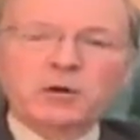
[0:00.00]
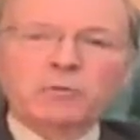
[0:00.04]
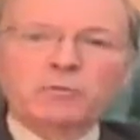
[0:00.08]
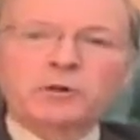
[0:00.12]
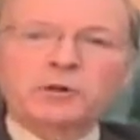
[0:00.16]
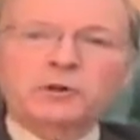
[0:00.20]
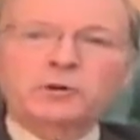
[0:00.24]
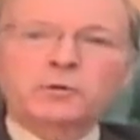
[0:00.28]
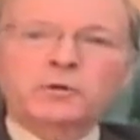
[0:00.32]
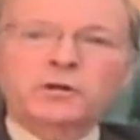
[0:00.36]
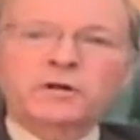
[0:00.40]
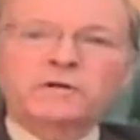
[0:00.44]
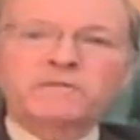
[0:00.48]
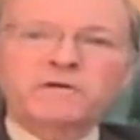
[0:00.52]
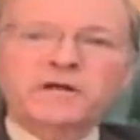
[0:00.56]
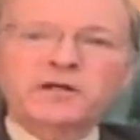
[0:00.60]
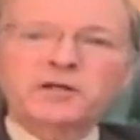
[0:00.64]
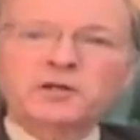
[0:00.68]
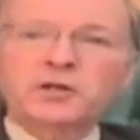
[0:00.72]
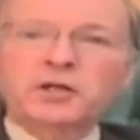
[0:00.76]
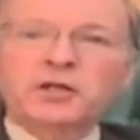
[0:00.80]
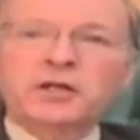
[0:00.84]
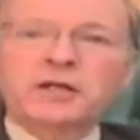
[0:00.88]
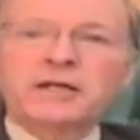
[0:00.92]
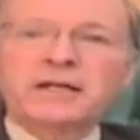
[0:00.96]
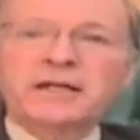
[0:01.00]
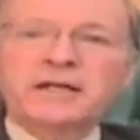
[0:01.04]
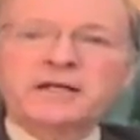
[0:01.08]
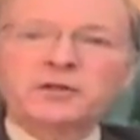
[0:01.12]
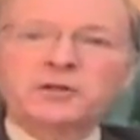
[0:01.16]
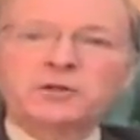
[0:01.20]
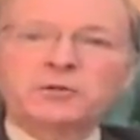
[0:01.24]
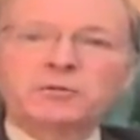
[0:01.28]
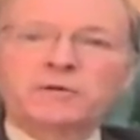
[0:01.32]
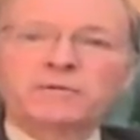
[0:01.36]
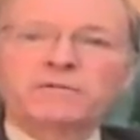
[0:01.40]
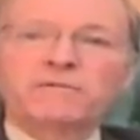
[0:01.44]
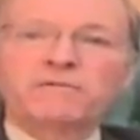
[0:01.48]
which would eventually
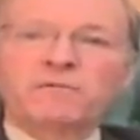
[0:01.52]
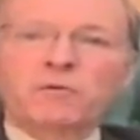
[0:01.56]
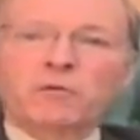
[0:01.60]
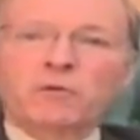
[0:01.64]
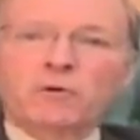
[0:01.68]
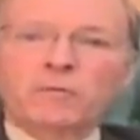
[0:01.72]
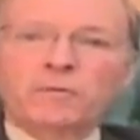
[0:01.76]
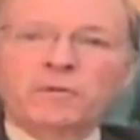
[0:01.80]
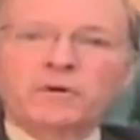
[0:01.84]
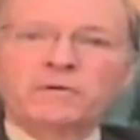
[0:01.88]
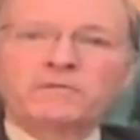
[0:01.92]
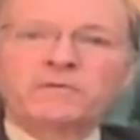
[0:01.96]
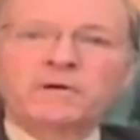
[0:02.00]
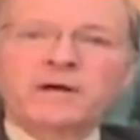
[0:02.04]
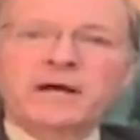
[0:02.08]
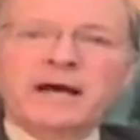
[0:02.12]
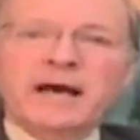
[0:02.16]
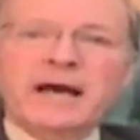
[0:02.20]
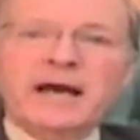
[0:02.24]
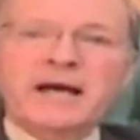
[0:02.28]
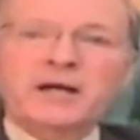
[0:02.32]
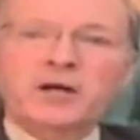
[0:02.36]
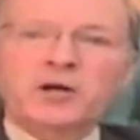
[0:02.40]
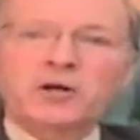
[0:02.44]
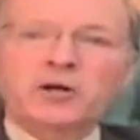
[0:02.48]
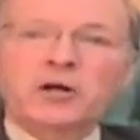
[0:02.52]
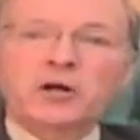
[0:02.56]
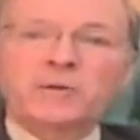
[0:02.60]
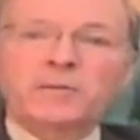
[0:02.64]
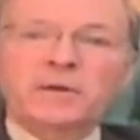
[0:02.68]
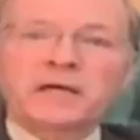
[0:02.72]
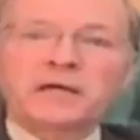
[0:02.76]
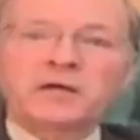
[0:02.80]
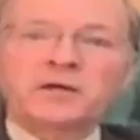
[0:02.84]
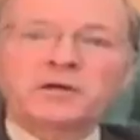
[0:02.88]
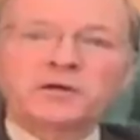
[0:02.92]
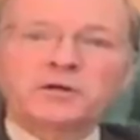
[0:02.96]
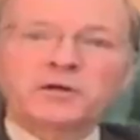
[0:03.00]
lead to a form of
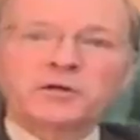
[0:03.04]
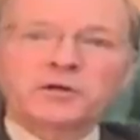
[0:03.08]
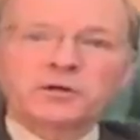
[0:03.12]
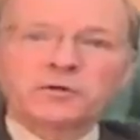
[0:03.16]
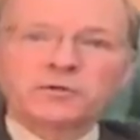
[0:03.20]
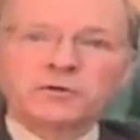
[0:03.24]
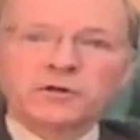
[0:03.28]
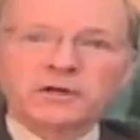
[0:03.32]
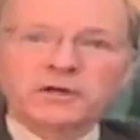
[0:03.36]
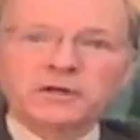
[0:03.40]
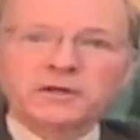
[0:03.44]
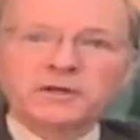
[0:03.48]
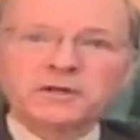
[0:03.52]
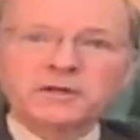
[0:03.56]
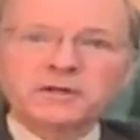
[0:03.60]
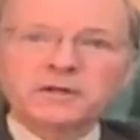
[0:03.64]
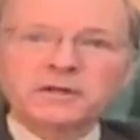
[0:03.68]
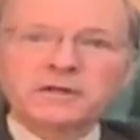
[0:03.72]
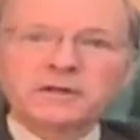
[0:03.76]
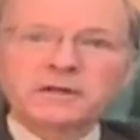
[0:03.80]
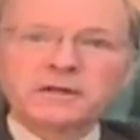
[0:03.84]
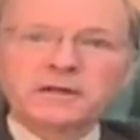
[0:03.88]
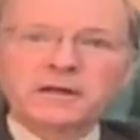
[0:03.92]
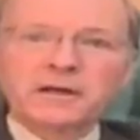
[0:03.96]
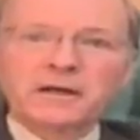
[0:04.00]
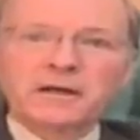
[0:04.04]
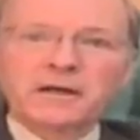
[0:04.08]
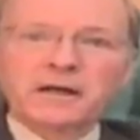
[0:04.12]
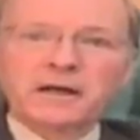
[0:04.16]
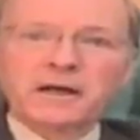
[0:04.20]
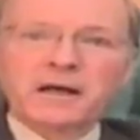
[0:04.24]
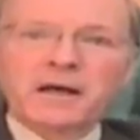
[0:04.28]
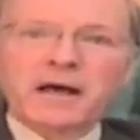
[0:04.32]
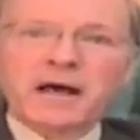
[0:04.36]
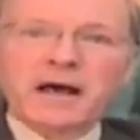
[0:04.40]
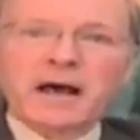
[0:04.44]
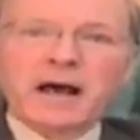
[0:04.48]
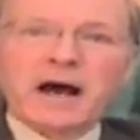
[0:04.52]
economic union,
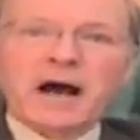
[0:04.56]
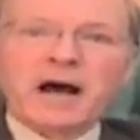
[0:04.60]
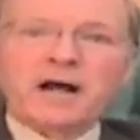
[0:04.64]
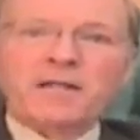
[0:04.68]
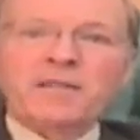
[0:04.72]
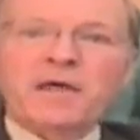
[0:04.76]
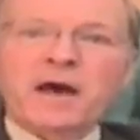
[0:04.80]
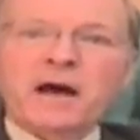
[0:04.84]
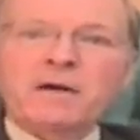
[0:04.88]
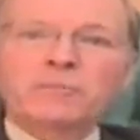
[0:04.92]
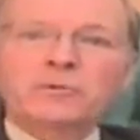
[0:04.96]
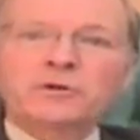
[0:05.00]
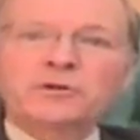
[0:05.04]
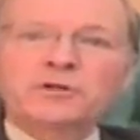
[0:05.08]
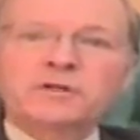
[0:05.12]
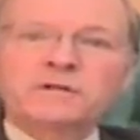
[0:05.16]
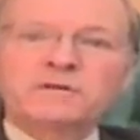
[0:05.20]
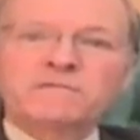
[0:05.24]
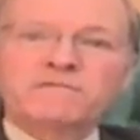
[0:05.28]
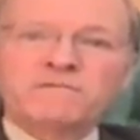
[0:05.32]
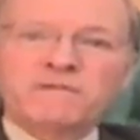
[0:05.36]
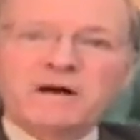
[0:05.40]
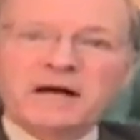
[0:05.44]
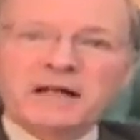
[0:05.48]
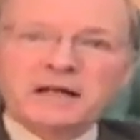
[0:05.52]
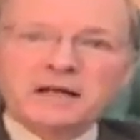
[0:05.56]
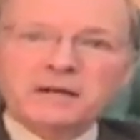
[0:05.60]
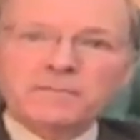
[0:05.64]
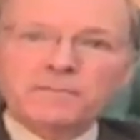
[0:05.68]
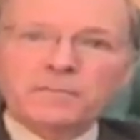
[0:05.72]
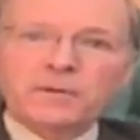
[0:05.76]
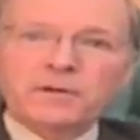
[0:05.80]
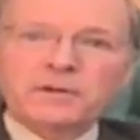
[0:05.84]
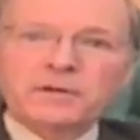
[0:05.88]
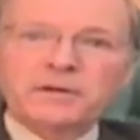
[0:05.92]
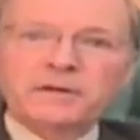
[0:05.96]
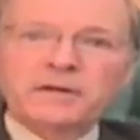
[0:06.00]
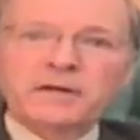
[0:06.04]
and that would
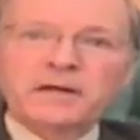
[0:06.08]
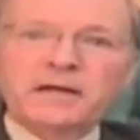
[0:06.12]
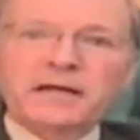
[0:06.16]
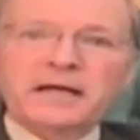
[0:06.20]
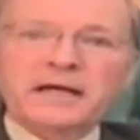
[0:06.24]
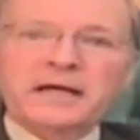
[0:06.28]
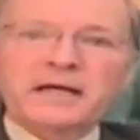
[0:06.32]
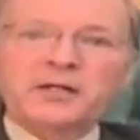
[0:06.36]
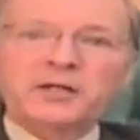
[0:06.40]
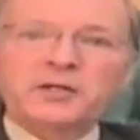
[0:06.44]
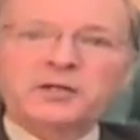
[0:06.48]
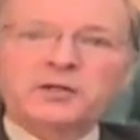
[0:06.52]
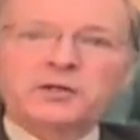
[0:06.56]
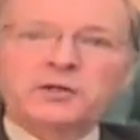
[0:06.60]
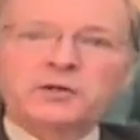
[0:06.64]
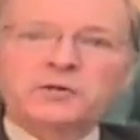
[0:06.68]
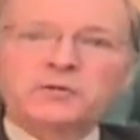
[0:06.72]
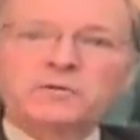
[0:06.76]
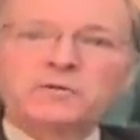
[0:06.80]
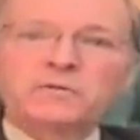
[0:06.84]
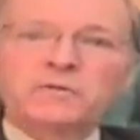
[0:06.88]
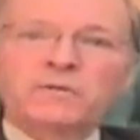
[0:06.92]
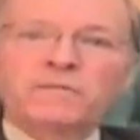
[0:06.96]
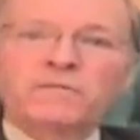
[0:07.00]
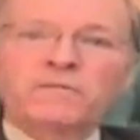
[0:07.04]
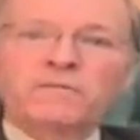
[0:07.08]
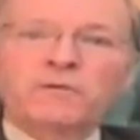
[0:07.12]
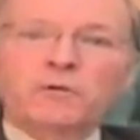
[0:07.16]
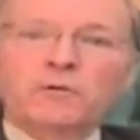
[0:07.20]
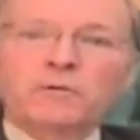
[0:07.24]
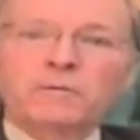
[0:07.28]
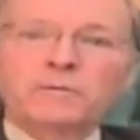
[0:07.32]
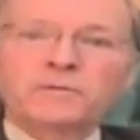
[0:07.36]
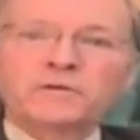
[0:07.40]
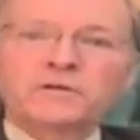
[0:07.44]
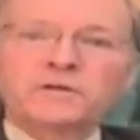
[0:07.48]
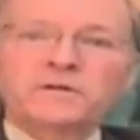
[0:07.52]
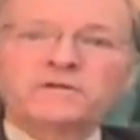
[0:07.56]
develop into
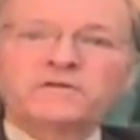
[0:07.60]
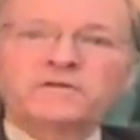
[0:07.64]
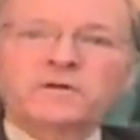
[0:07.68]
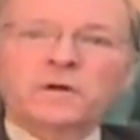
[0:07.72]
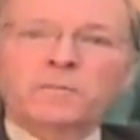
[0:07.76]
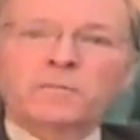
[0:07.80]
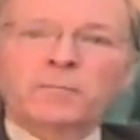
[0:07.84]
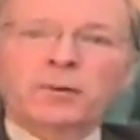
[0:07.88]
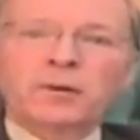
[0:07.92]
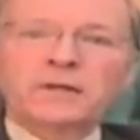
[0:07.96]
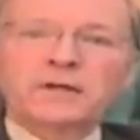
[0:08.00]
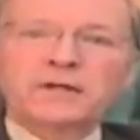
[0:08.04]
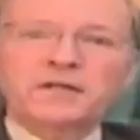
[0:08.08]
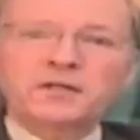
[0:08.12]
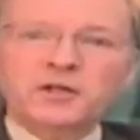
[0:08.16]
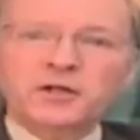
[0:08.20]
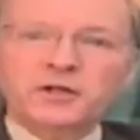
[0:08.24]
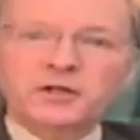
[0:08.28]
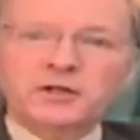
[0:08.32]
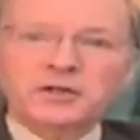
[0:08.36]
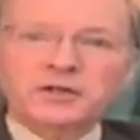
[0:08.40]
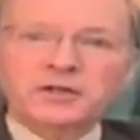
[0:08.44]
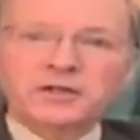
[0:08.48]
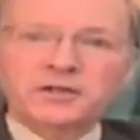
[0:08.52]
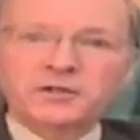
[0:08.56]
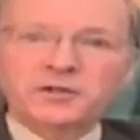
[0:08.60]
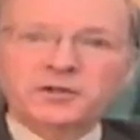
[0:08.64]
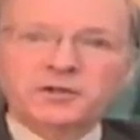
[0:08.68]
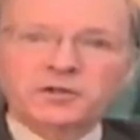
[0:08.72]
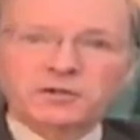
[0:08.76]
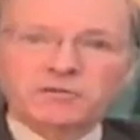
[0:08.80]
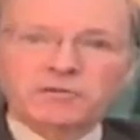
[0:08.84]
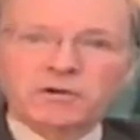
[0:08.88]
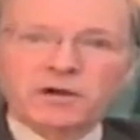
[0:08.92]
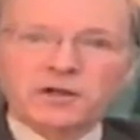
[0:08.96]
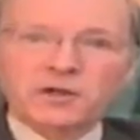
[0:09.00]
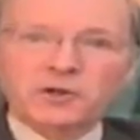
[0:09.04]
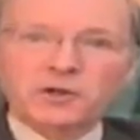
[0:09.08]
forms of political
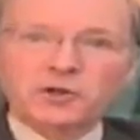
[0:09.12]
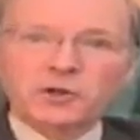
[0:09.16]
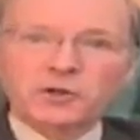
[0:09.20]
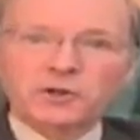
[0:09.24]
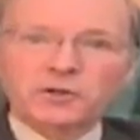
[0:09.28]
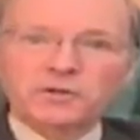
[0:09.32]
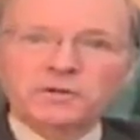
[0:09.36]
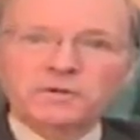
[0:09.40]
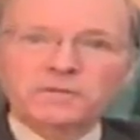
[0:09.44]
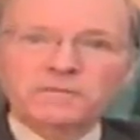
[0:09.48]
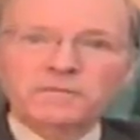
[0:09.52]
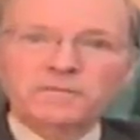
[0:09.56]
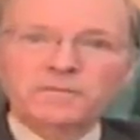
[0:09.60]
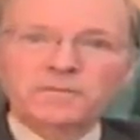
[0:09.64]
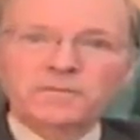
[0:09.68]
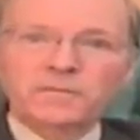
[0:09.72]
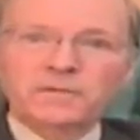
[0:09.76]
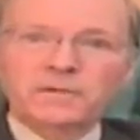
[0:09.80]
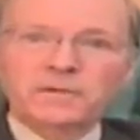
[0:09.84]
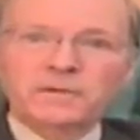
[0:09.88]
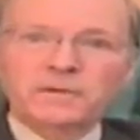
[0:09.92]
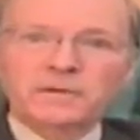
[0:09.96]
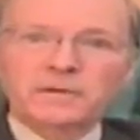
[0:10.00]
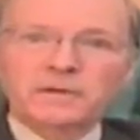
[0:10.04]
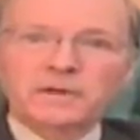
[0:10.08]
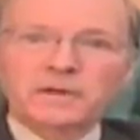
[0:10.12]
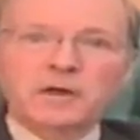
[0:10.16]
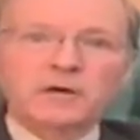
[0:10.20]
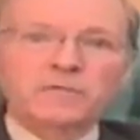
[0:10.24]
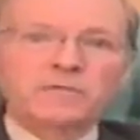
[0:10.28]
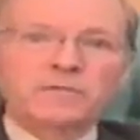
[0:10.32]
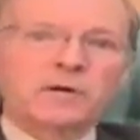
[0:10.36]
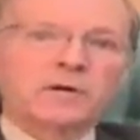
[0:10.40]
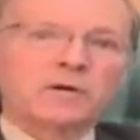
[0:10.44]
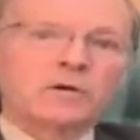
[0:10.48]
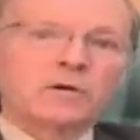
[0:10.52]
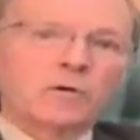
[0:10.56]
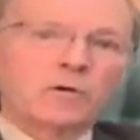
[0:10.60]
integration
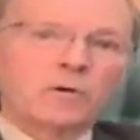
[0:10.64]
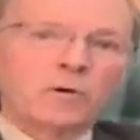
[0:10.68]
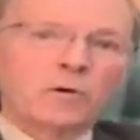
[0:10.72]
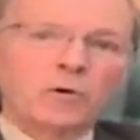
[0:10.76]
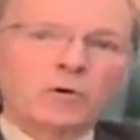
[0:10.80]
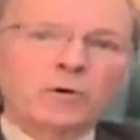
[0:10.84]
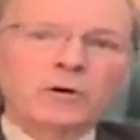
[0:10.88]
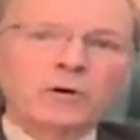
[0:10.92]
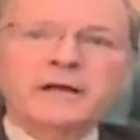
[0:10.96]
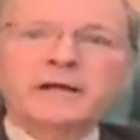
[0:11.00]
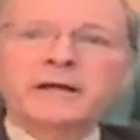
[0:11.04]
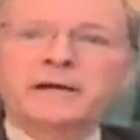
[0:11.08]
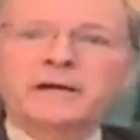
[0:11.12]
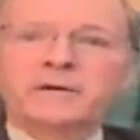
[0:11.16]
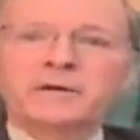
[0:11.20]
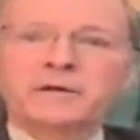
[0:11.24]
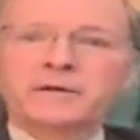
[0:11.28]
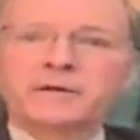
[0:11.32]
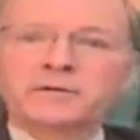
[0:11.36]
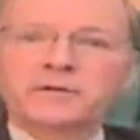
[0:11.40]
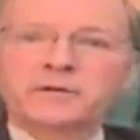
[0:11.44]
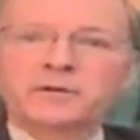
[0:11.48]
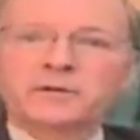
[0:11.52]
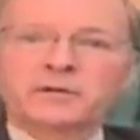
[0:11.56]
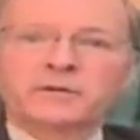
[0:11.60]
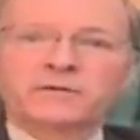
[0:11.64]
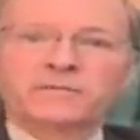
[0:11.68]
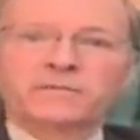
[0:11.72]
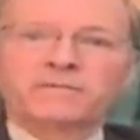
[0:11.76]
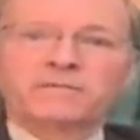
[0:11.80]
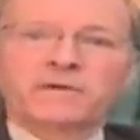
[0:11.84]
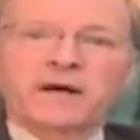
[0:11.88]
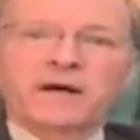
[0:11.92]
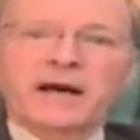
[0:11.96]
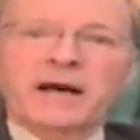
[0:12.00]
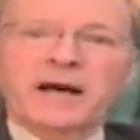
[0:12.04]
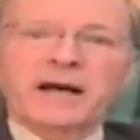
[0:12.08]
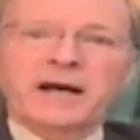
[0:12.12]
over all areas
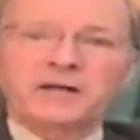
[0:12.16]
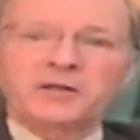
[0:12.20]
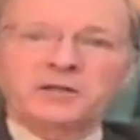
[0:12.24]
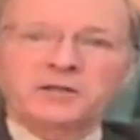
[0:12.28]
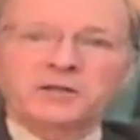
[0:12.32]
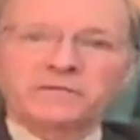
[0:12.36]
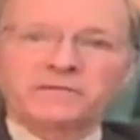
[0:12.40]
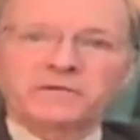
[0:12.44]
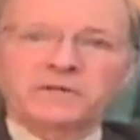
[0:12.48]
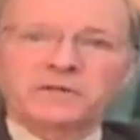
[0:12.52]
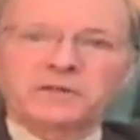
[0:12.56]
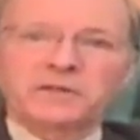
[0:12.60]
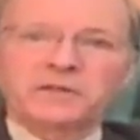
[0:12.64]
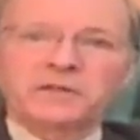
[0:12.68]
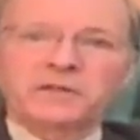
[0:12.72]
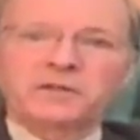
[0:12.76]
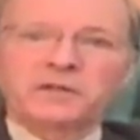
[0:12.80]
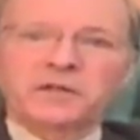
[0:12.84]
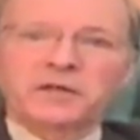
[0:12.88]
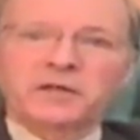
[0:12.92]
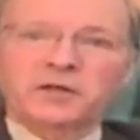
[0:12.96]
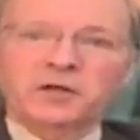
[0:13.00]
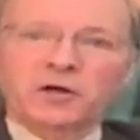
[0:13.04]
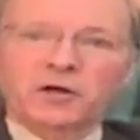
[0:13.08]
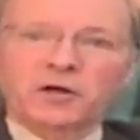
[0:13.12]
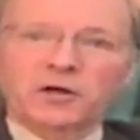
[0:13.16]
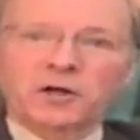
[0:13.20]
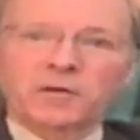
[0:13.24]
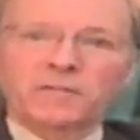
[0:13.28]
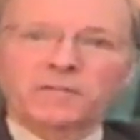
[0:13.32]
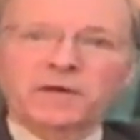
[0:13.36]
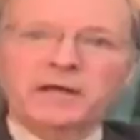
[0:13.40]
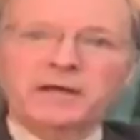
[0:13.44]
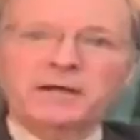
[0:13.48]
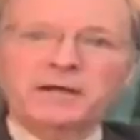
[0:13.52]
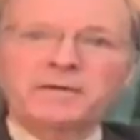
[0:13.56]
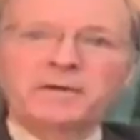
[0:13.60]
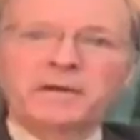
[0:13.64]
of activity in the
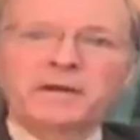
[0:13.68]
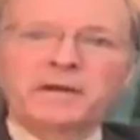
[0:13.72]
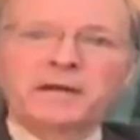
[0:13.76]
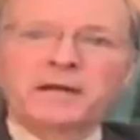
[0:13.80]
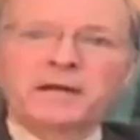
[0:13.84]
economy,